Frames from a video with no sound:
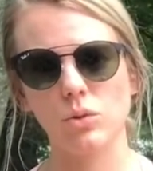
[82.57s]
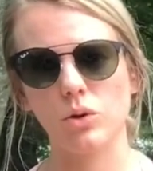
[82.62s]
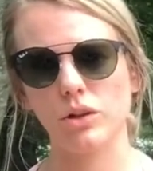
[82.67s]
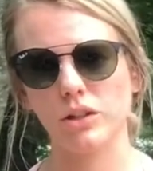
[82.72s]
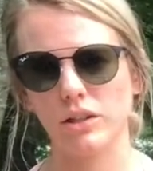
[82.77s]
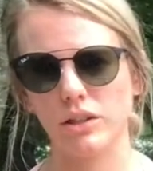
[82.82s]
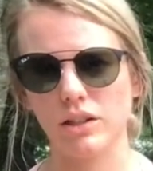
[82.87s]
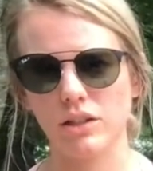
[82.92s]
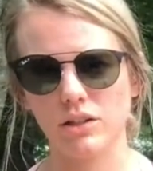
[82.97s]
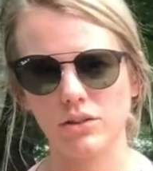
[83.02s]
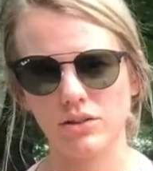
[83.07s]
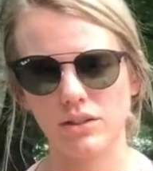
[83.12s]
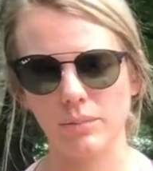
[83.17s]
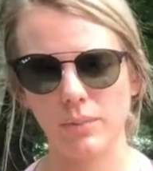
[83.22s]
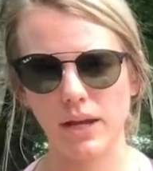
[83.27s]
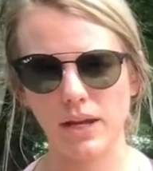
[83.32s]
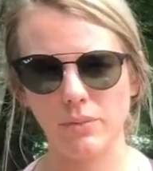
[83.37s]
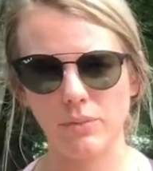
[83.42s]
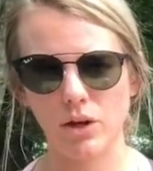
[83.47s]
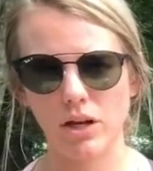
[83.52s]
or you can use a
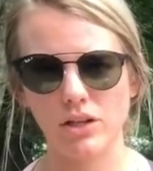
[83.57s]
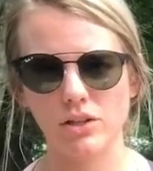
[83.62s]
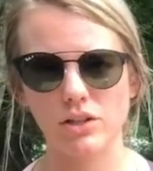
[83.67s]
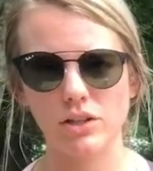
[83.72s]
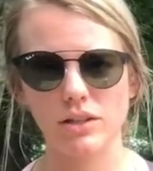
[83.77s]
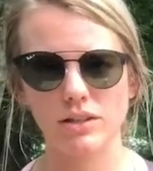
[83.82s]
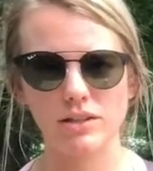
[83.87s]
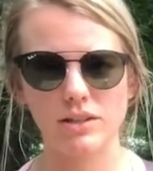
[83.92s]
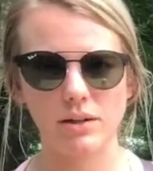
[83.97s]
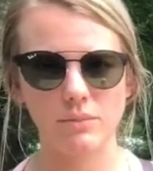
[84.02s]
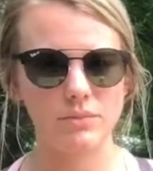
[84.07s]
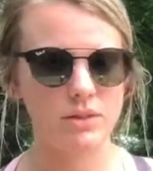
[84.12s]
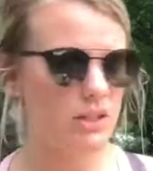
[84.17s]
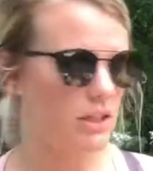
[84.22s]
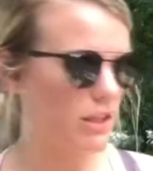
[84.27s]
paintbrush. It's up to